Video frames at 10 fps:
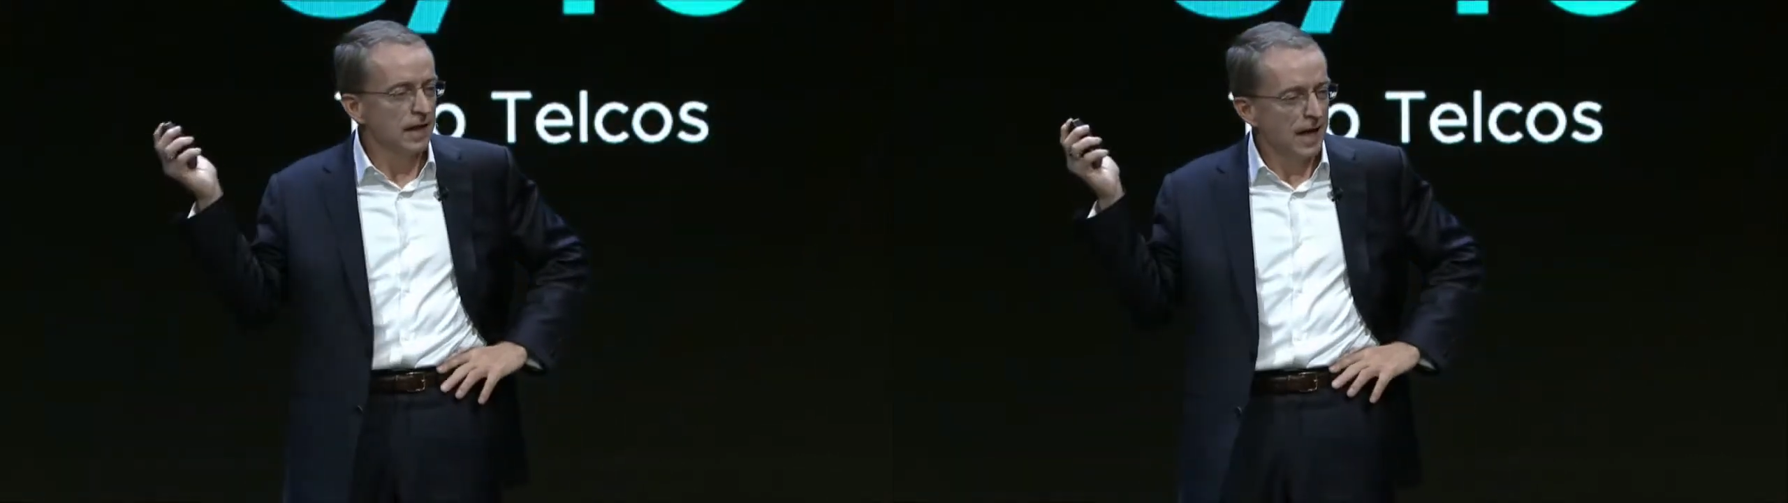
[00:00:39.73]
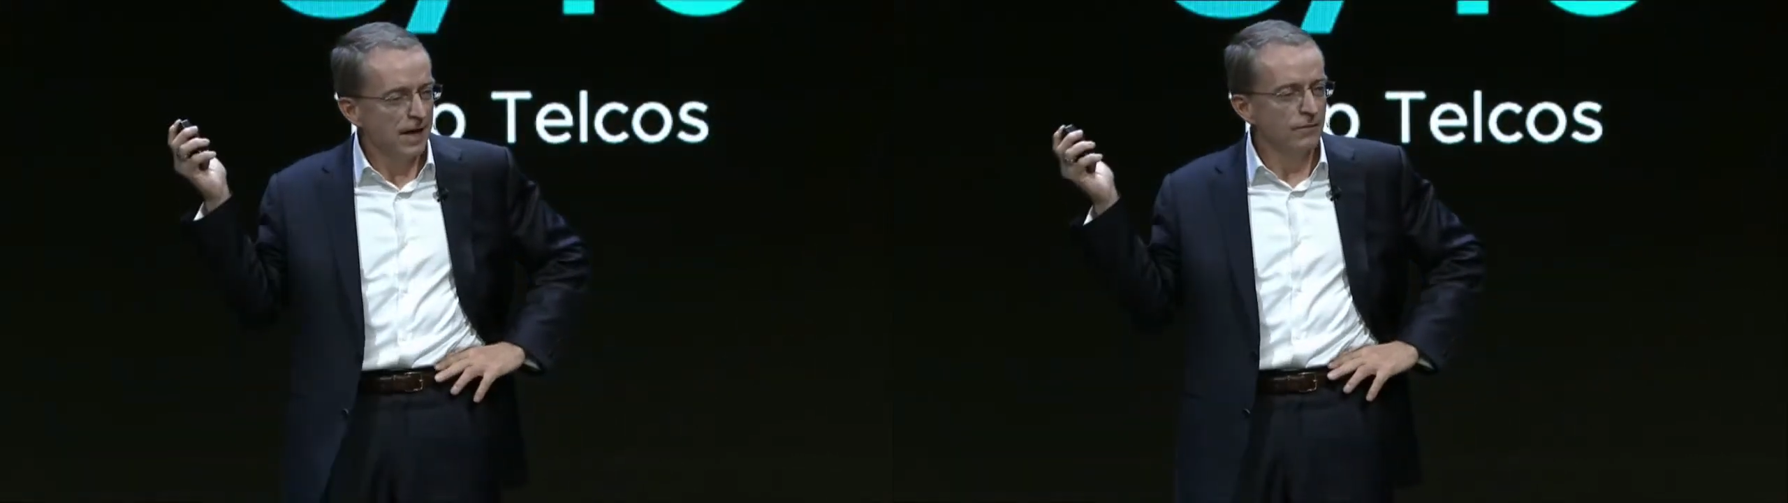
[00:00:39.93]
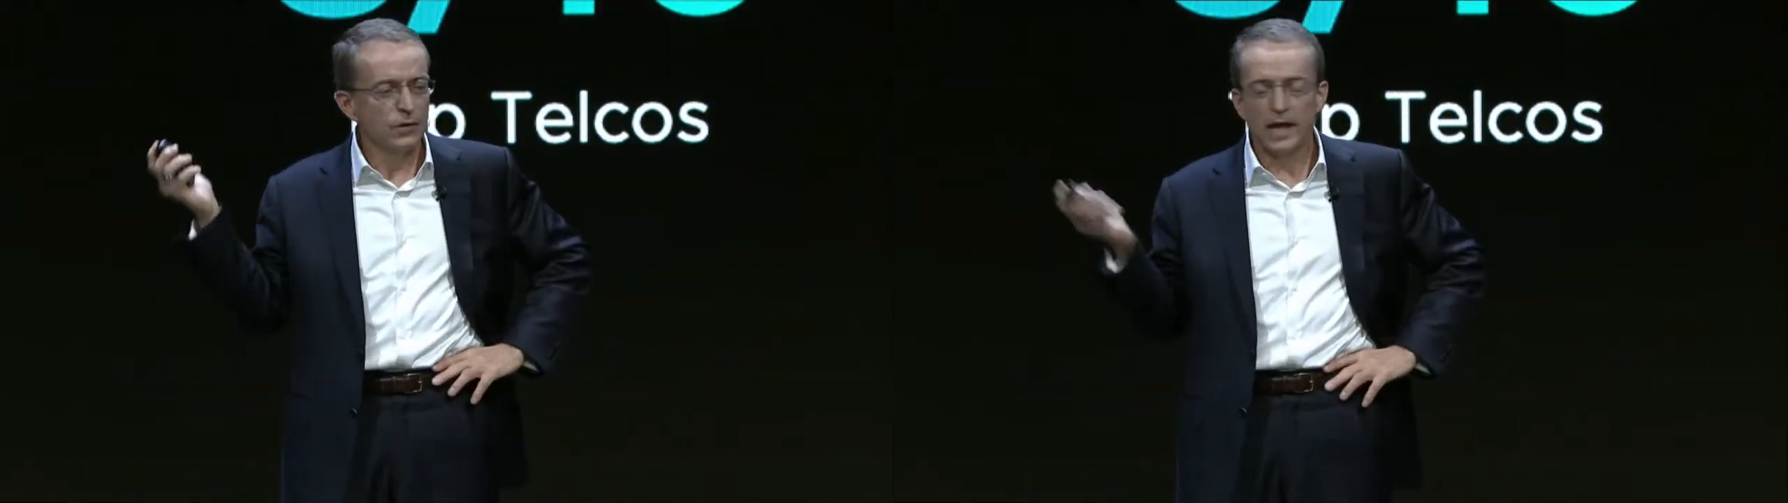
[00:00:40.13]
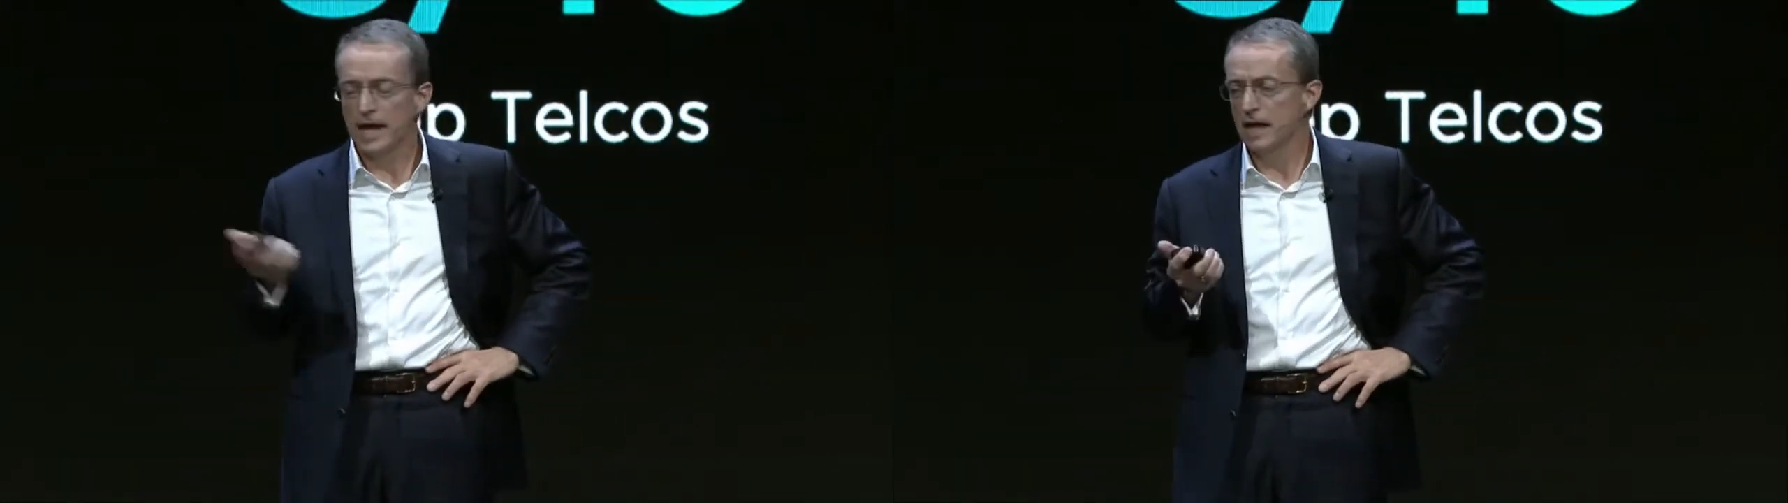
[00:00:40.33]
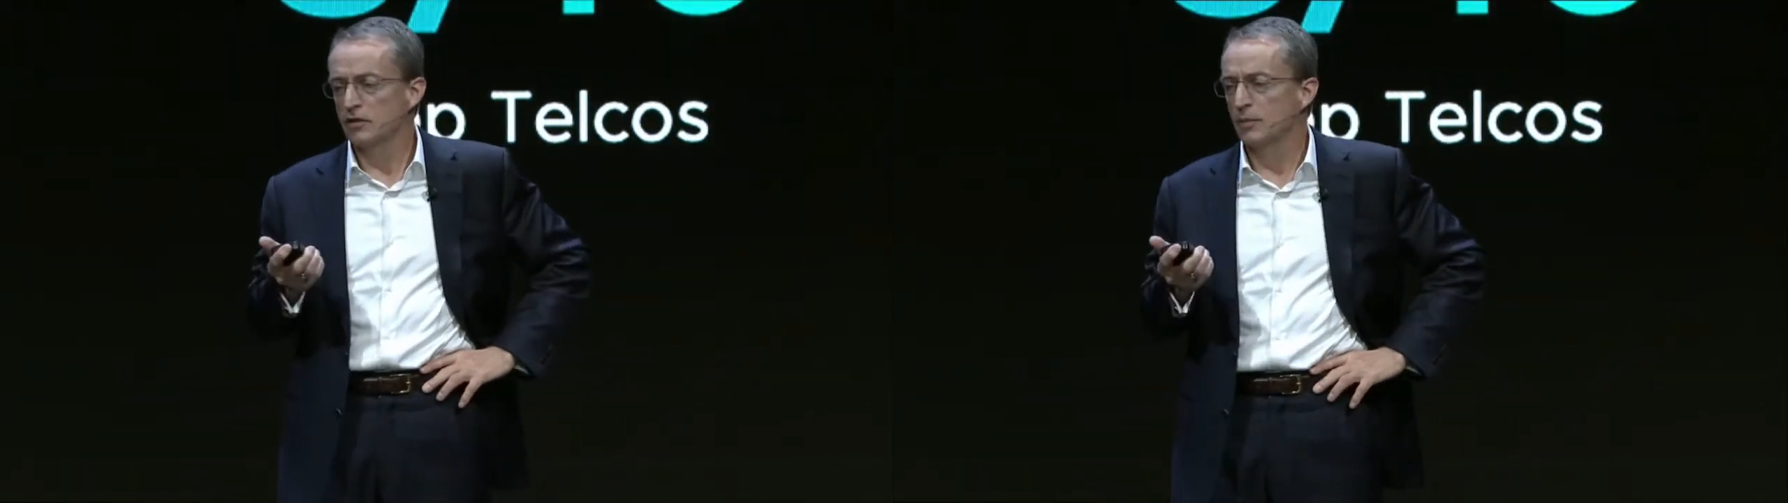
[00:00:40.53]
every
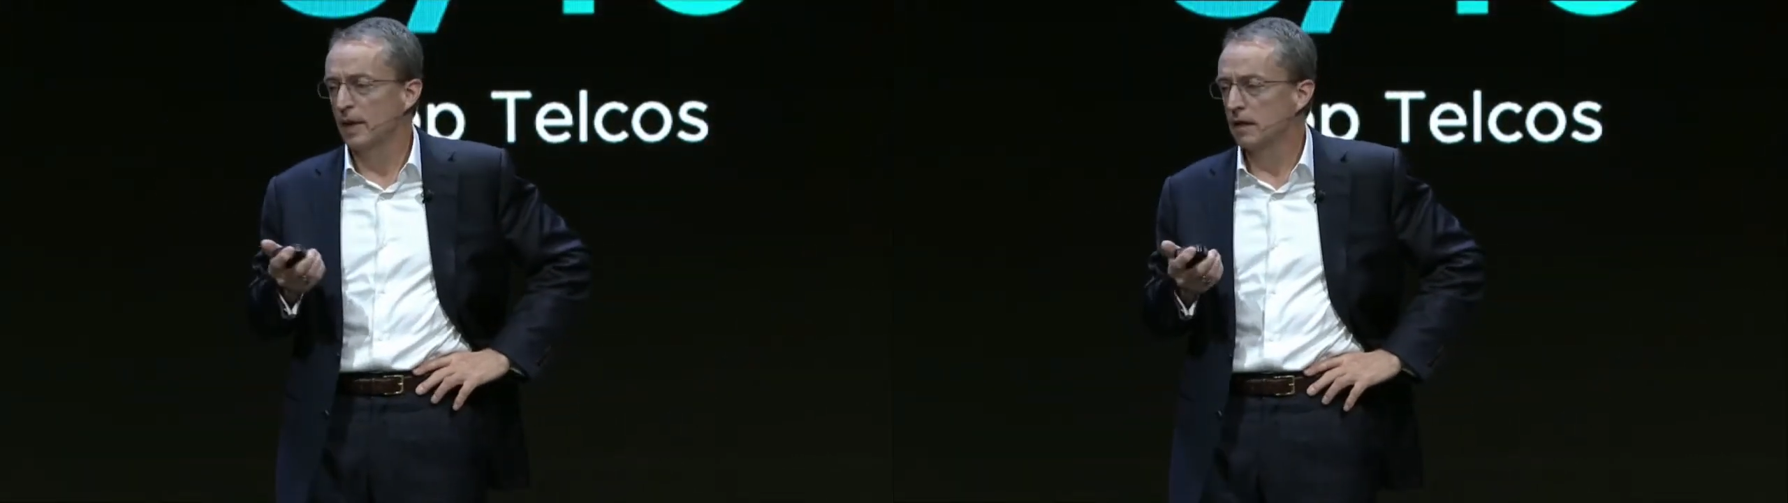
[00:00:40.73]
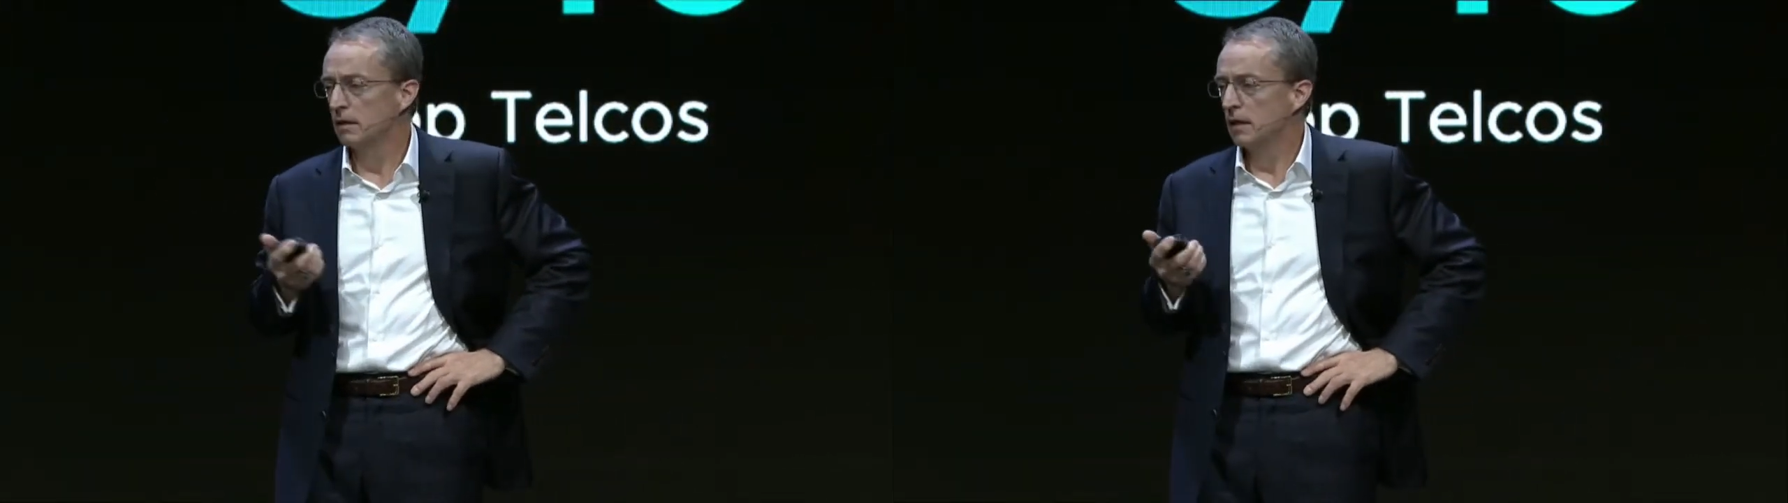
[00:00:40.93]
aspect